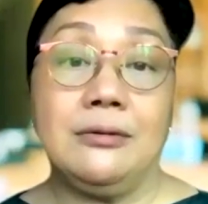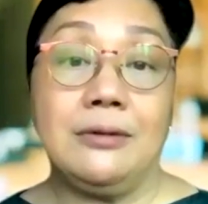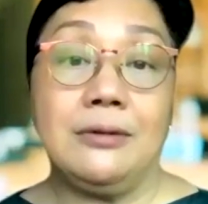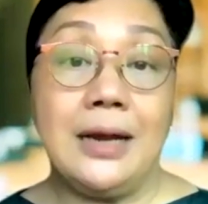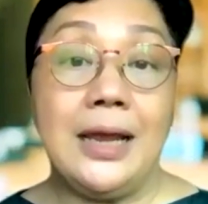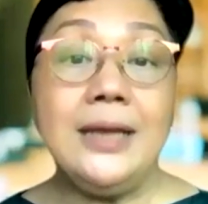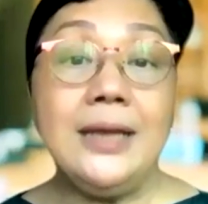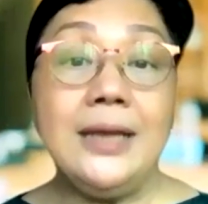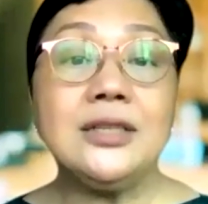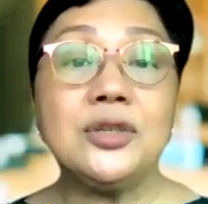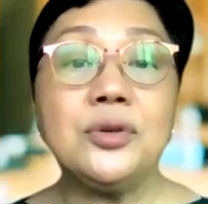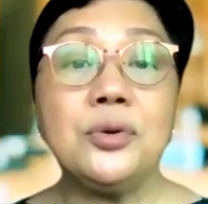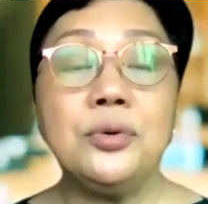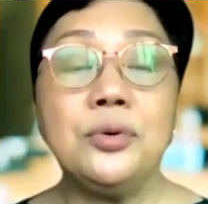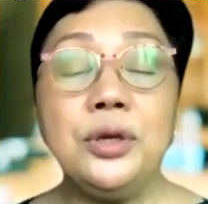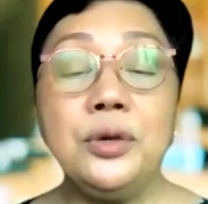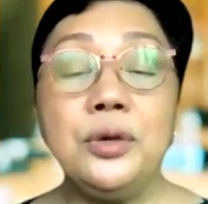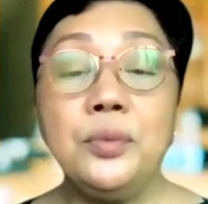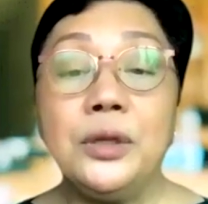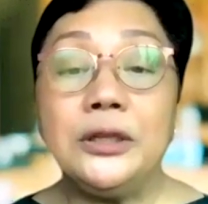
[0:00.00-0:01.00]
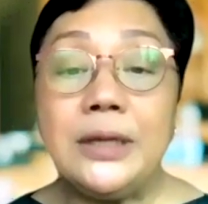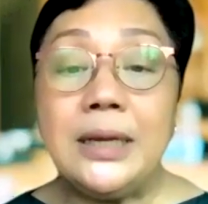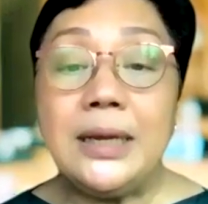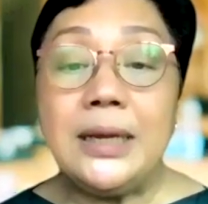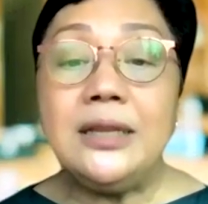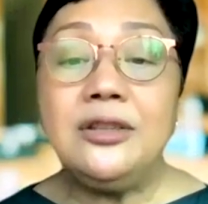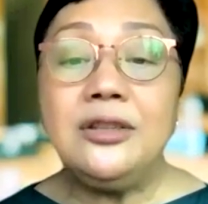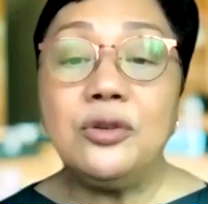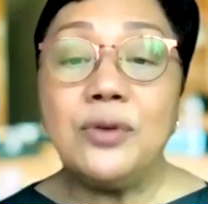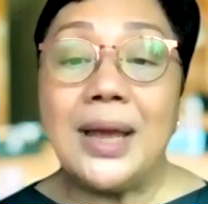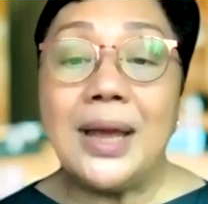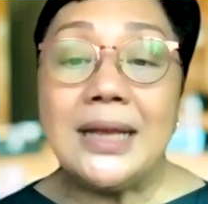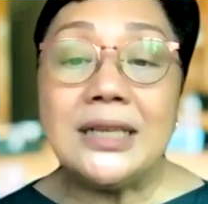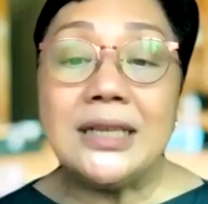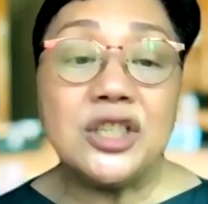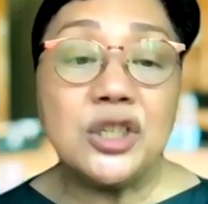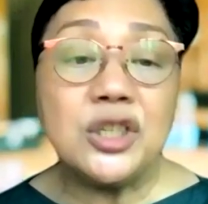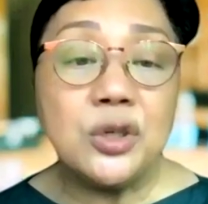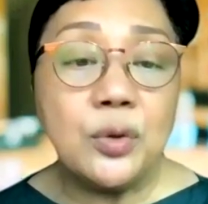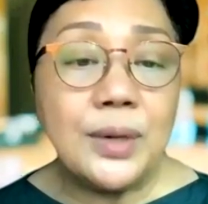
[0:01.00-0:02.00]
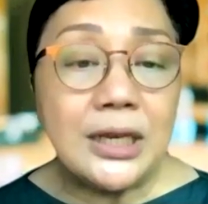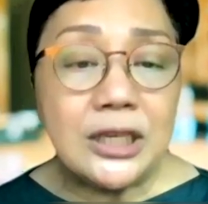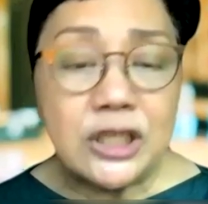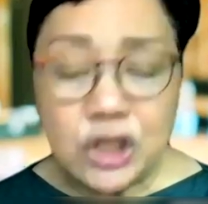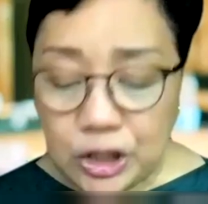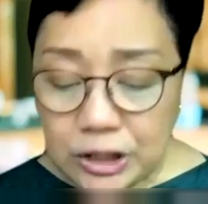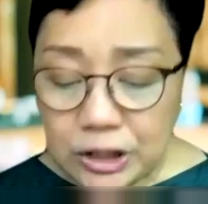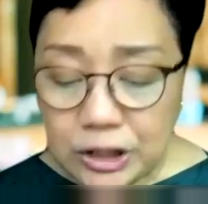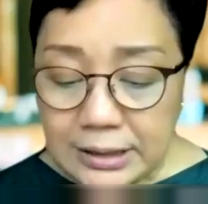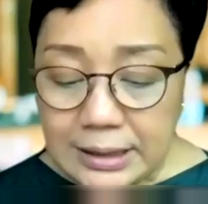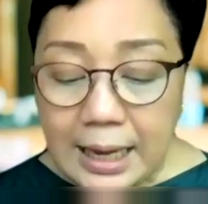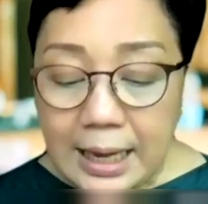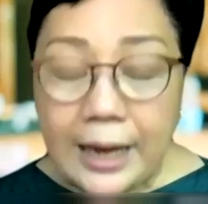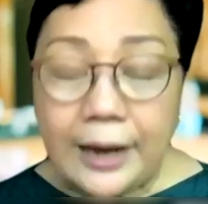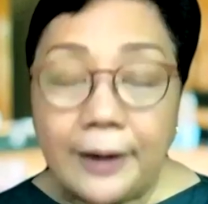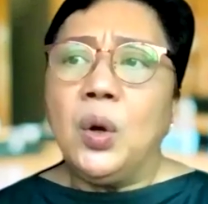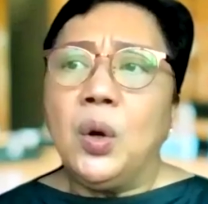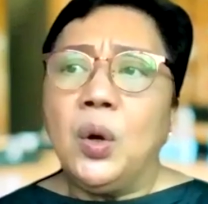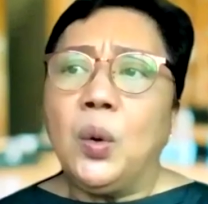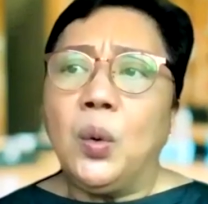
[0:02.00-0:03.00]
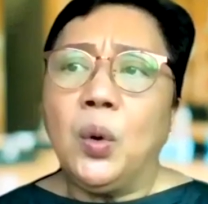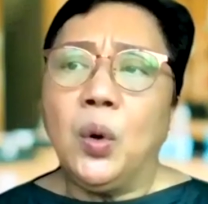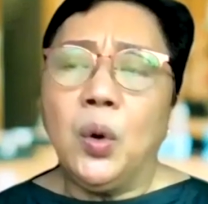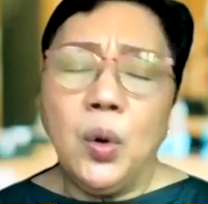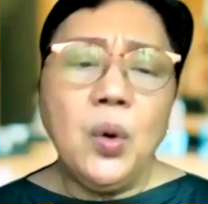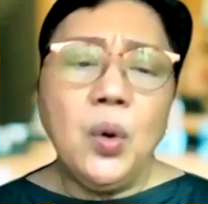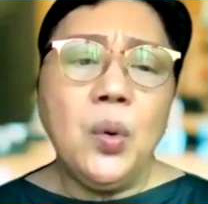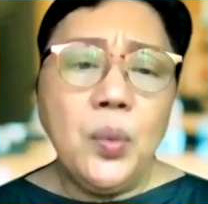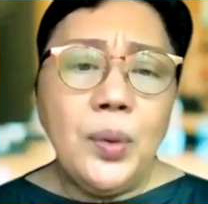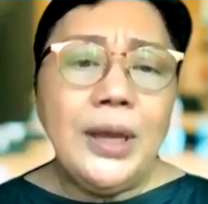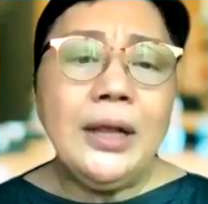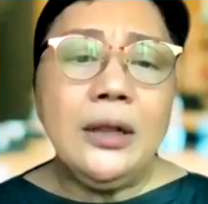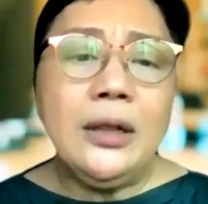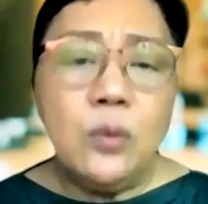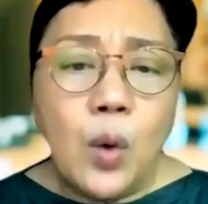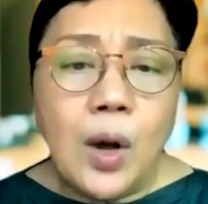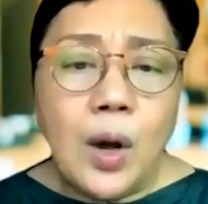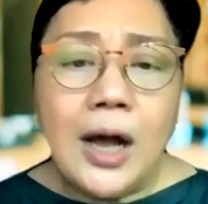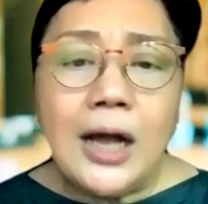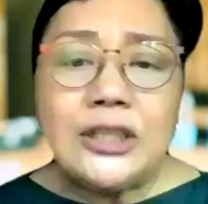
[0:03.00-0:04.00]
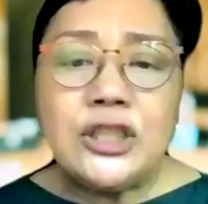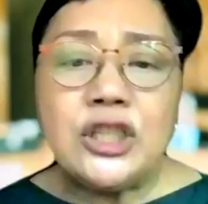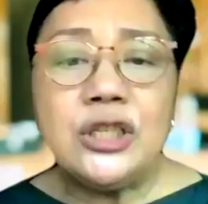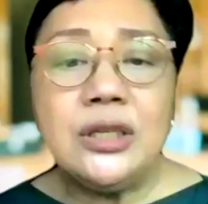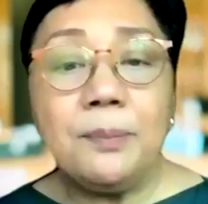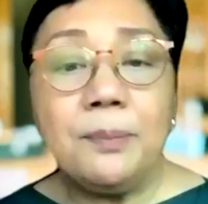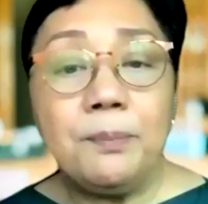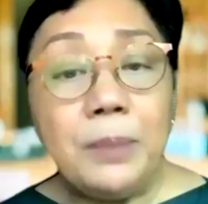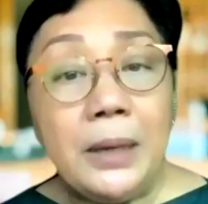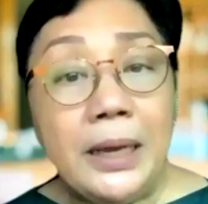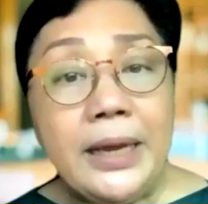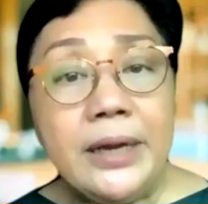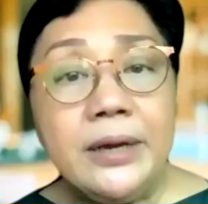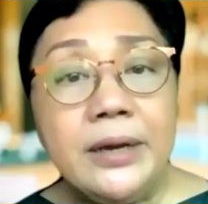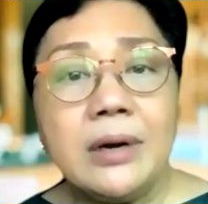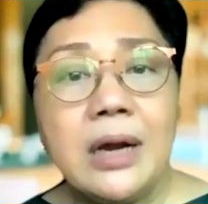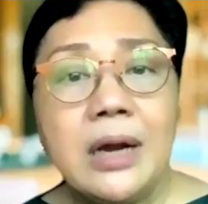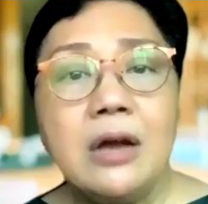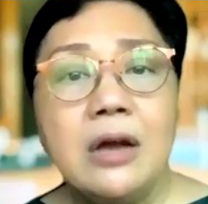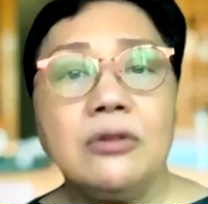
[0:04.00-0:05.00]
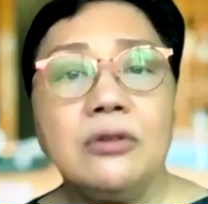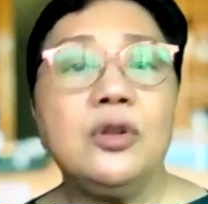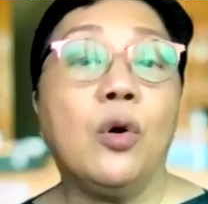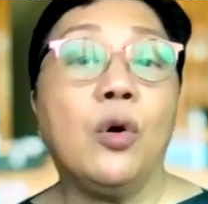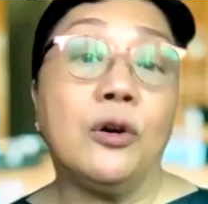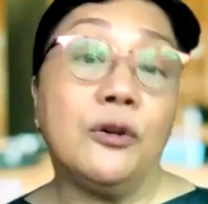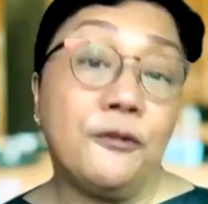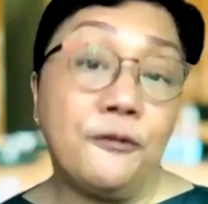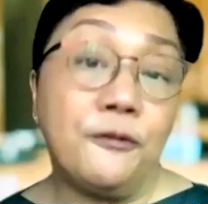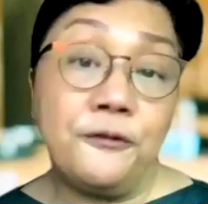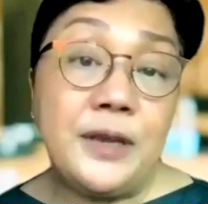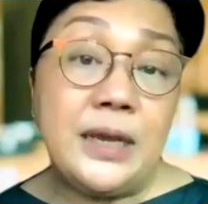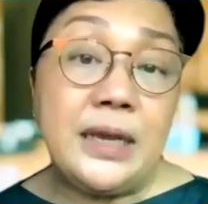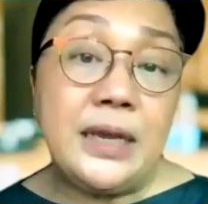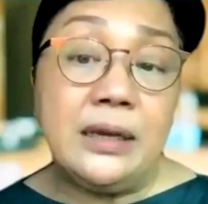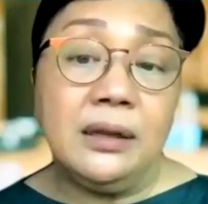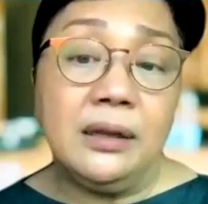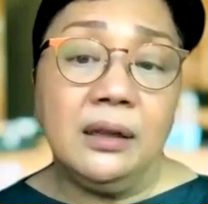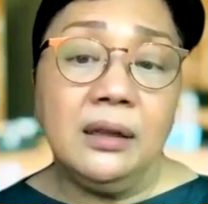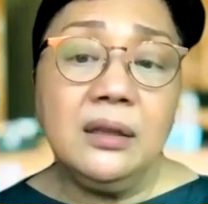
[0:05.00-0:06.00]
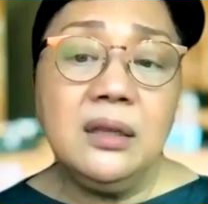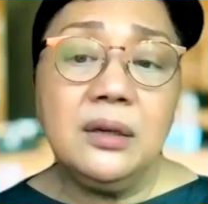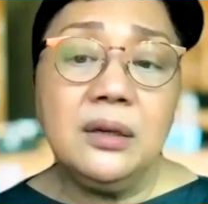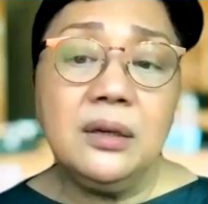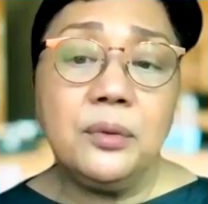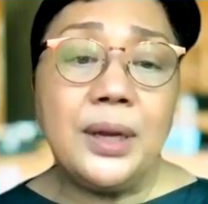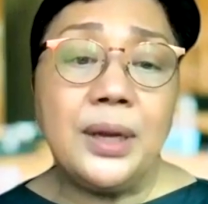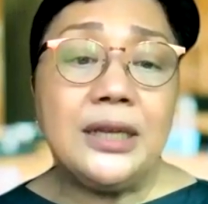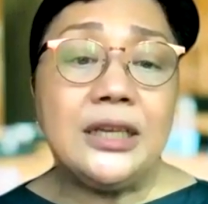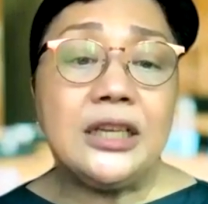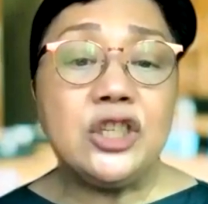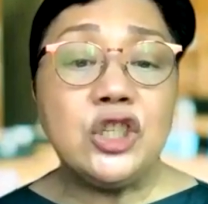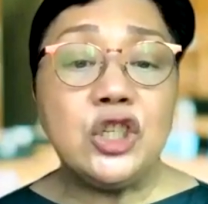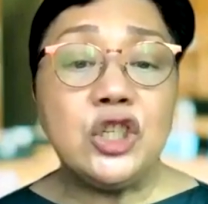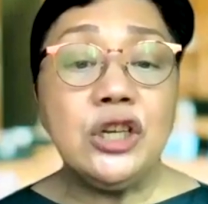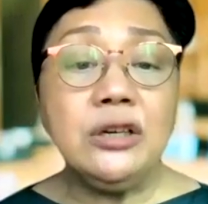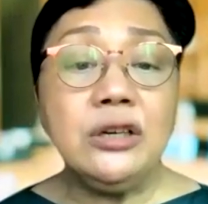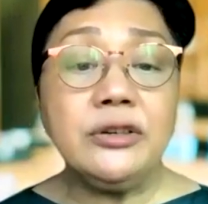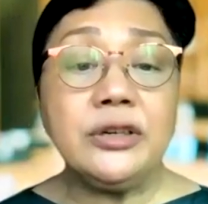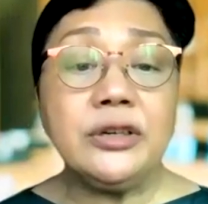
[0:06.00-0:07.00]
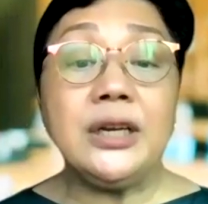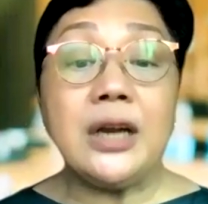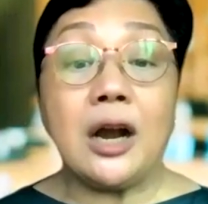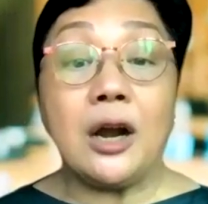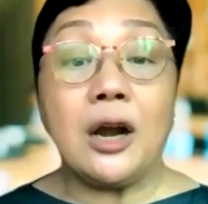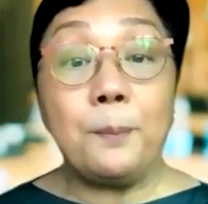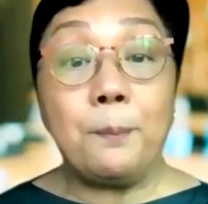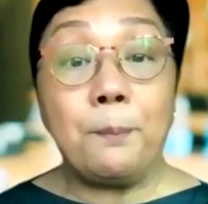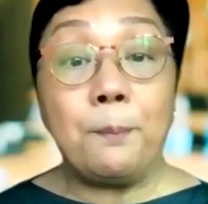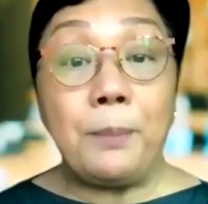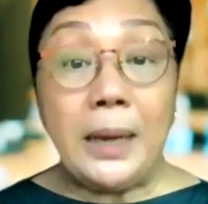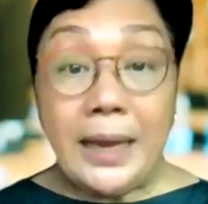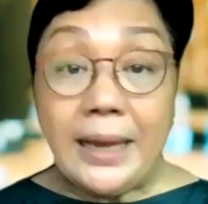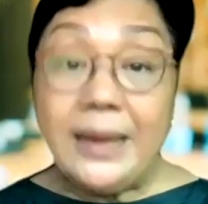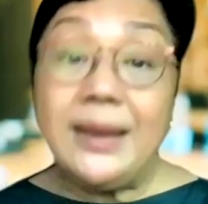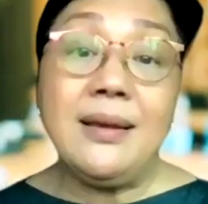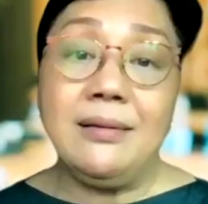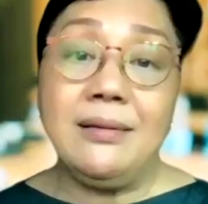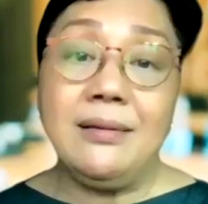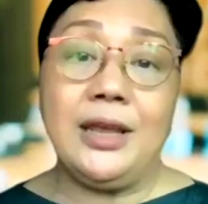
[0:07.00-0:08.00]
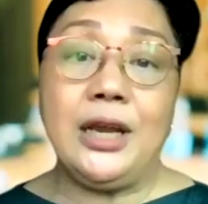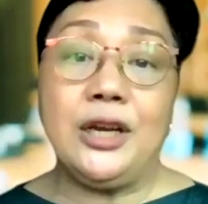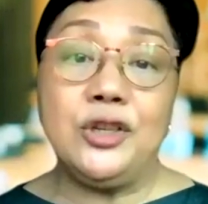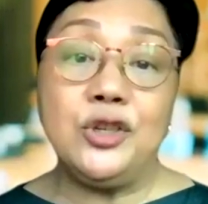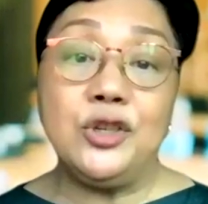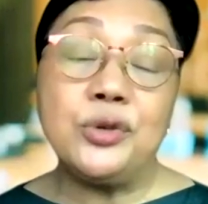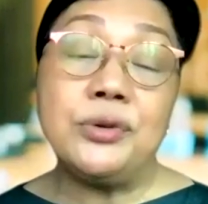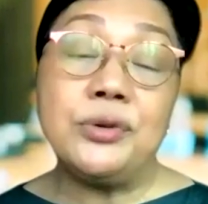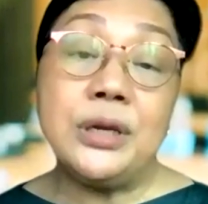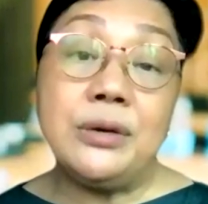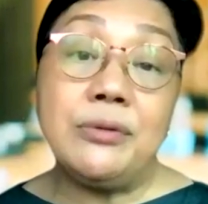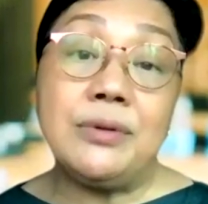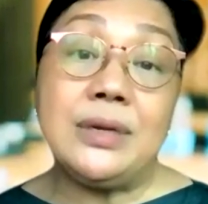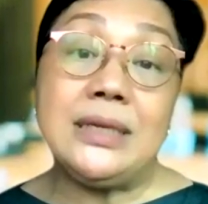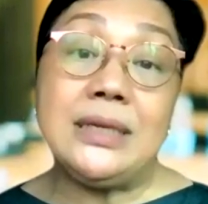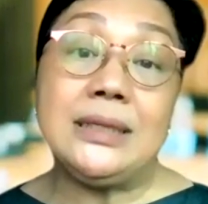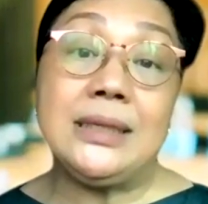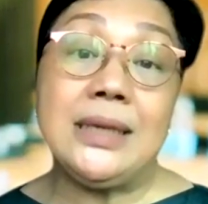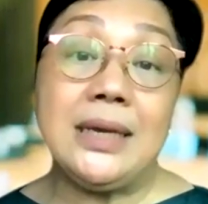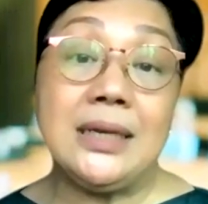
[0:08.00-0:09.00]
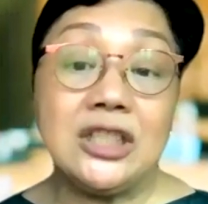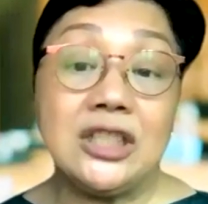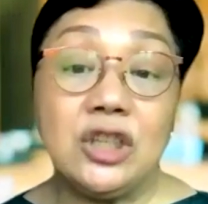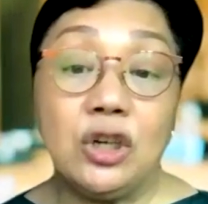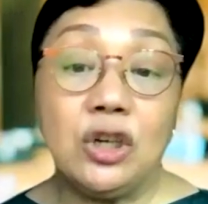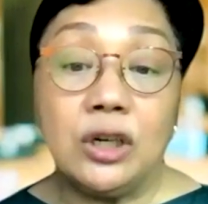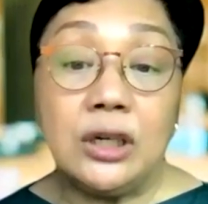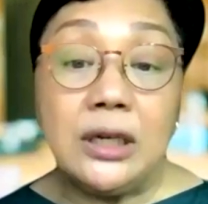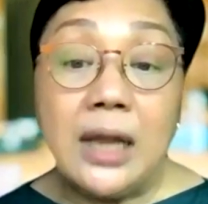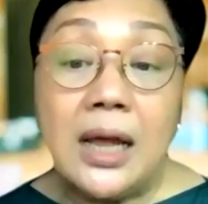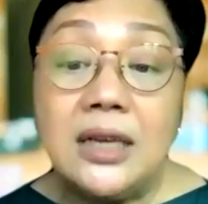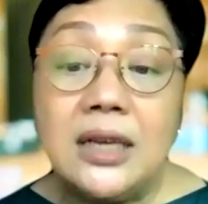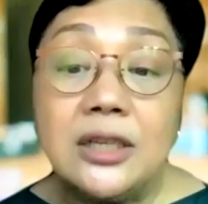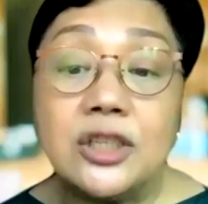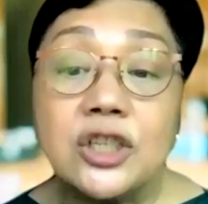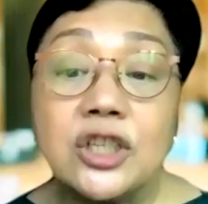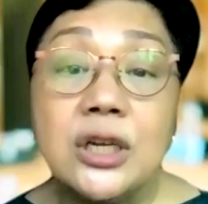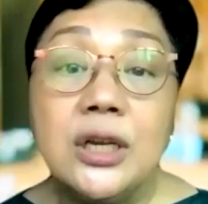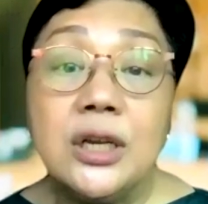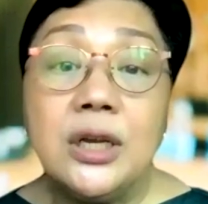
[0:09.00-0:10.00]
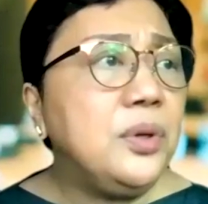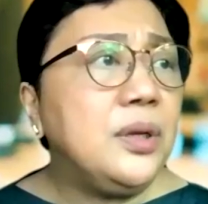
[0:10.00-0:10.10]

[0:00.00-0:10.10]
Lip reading: Right? So you will need to answer questions like, who will watch the playground or field when the children are playing there during recess or lunch?